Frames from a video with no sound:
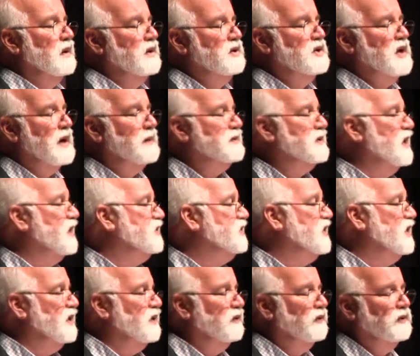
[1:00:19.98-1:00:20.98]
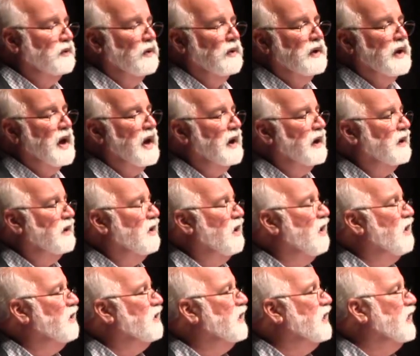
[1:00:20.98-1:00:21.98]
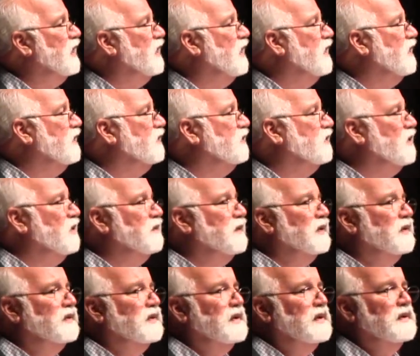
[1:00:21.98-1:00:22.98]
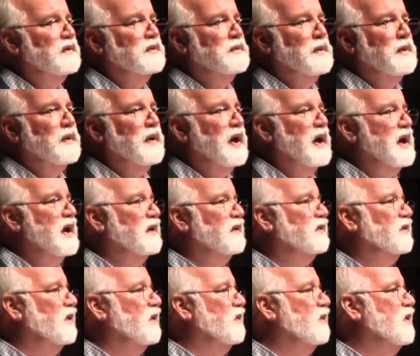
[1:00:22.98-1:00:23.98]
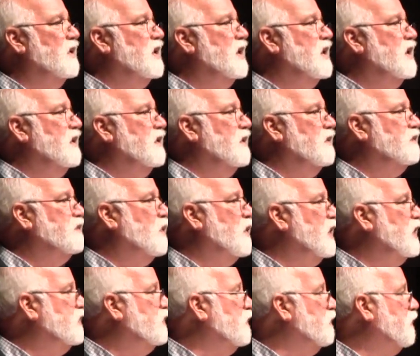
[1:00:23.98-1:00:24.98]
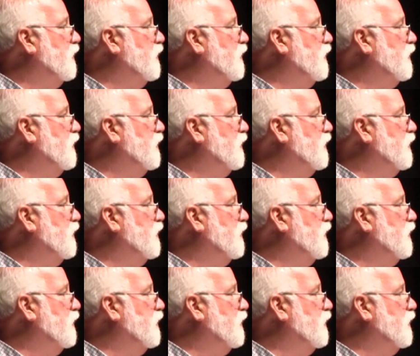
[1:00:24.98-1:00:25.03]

Jobs Not Jails organic gardening service in Spokane. So there are 42